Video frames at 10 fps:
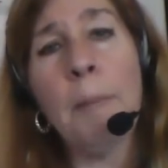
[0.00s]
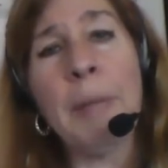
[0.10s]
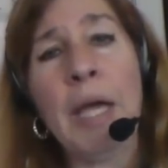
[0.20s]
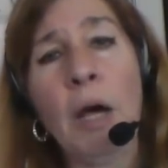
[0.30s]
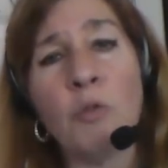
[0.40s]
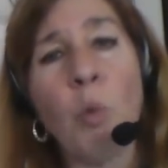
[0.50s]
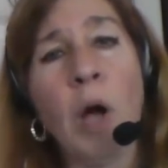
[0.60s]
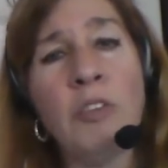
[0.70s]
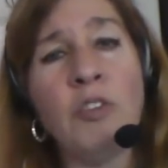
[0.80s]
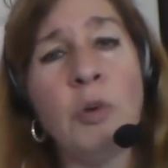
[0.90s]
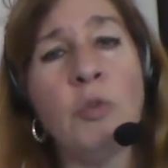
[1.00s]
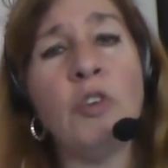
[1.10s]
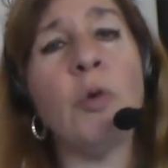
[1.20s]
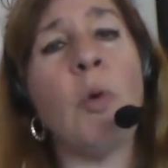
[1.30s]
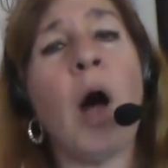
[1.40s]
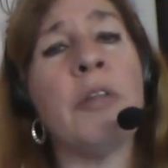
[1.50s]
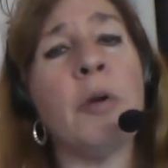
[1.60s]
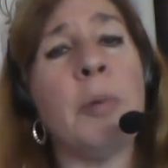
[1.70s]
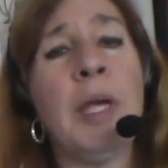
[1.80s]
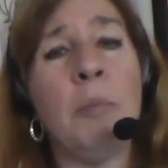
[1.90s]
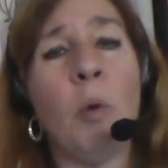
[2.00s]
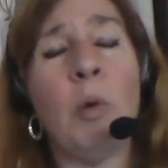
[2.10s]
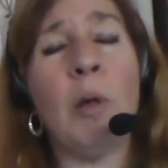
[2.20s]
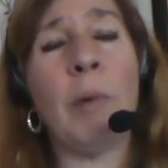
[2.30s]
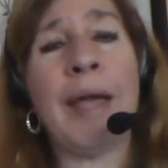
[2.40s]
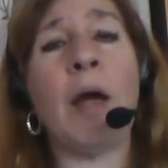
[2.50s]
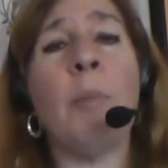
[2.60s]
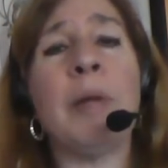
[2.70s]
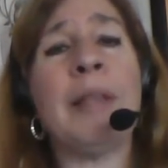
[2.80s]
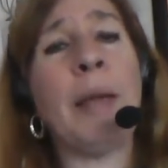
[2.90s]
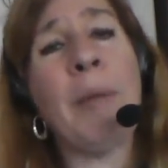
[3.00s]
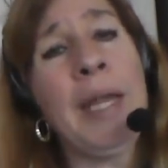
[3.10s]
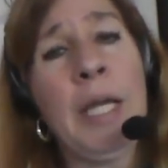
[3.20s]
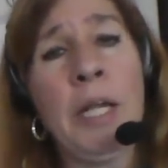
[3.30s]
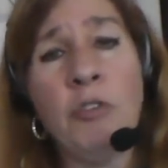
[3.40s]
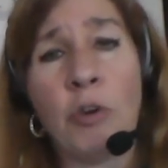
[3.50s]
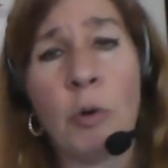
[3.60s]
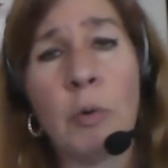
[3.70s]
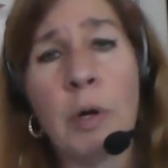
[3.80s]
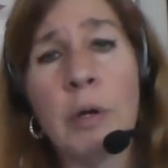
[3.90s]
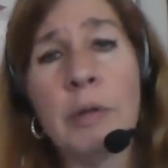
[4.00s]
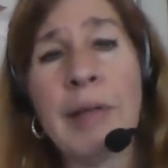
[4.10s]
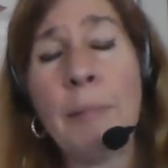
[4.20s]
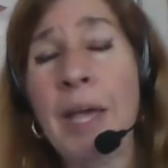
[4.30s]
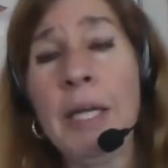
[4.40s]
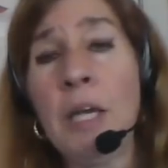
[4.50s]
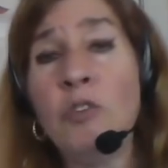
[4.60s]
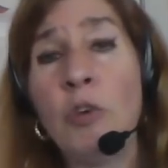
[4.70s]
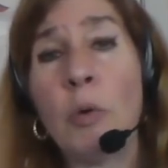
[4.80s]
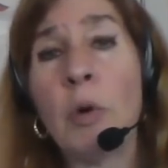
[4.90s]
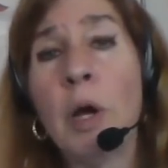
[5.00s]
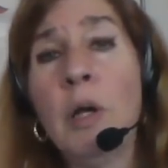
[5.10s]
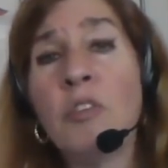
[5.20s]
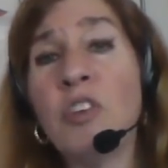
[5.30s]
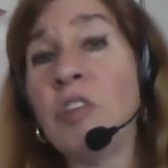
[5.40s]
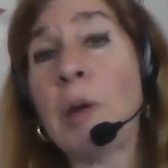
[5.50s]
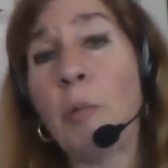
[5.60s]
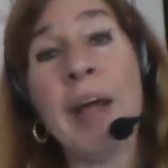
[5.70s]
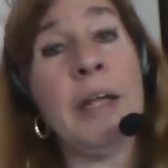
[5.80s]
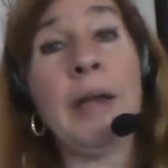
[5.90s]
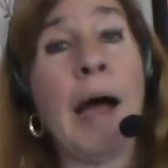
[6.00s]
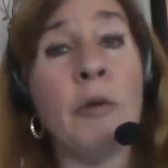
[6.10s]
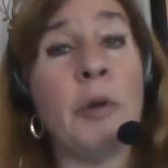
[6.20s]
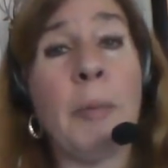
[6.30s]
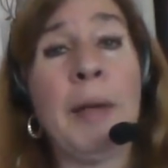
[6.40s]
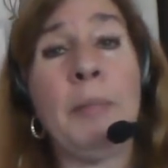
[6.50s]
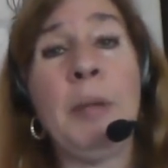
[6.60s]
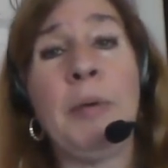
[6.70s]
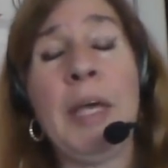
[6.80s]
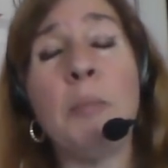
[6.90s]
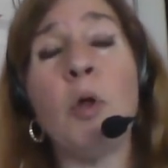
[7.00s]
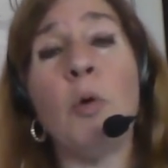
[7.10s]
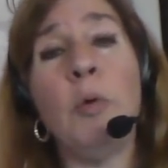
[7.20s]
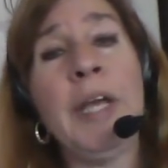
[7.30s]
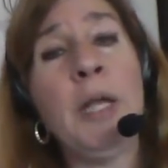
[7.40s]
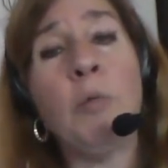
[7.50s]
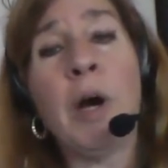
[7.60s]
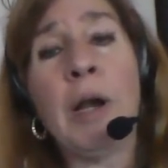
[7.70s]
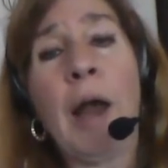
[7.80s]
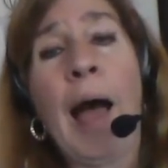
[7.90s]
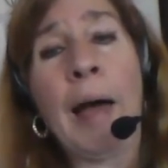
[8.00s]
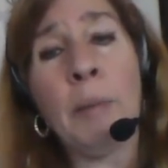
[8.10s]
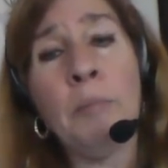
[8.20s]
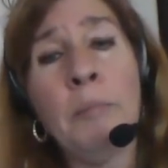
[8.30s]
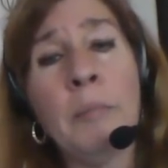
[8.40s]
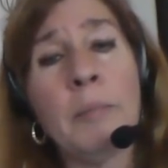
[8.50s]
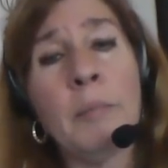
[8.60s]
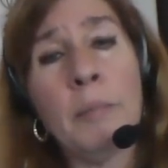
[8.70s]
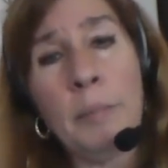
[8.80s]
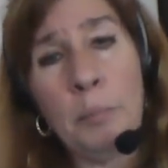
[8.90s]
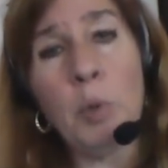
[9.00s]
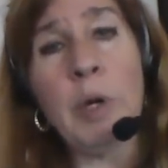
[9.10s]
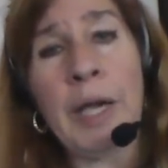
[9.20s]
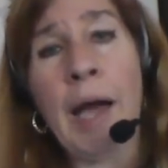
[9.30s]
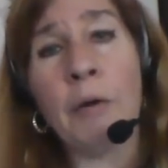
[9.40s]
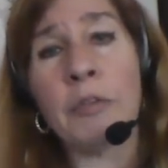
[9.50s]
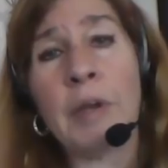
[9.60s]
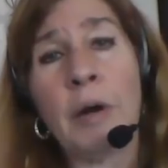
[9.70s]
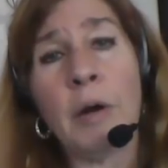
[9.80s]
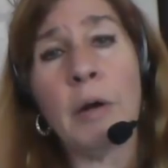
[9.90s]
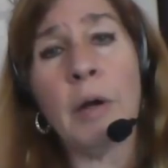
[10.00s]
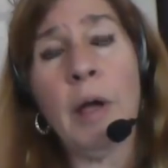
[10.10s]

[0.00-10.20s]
Because once you do, other people will wake up and they may need you. They may need you. Just like right now, there might be people who need what I'm putting out there